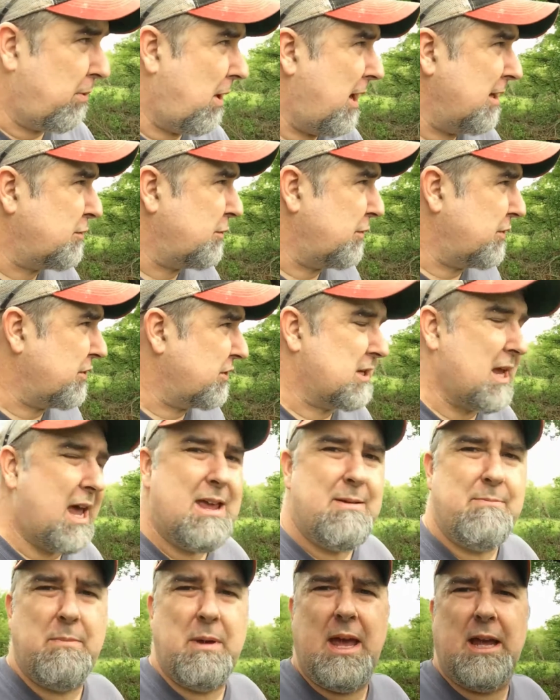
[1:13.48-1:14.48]
plots, with the
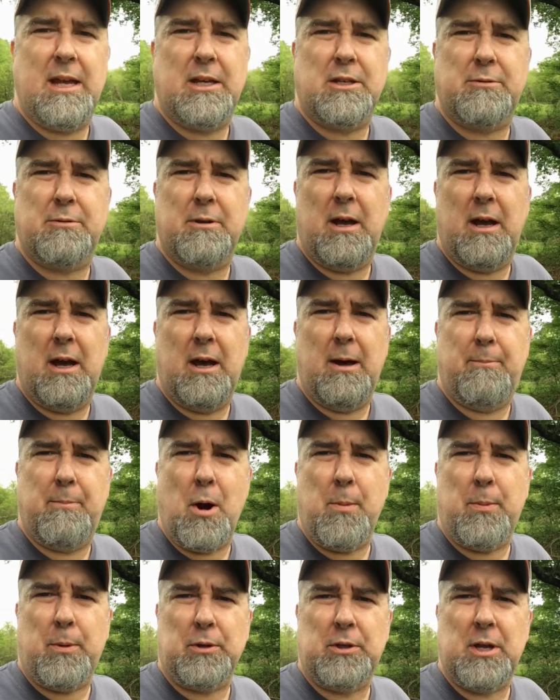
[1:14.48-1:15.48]
same mix:
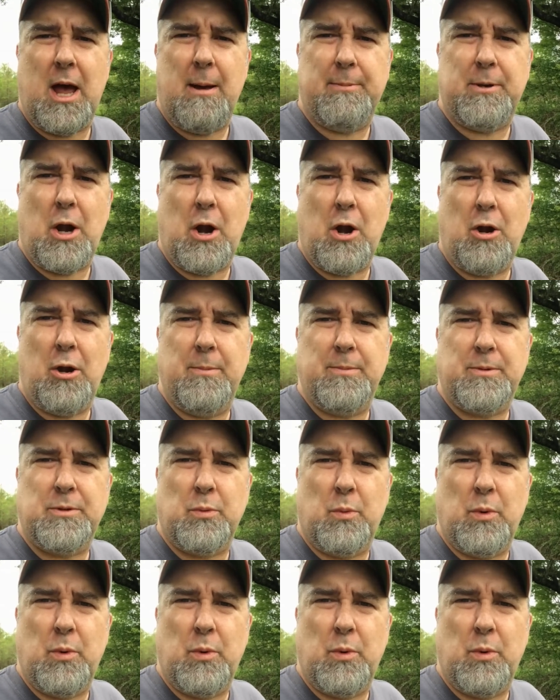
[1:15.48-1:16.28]
purple top turnips,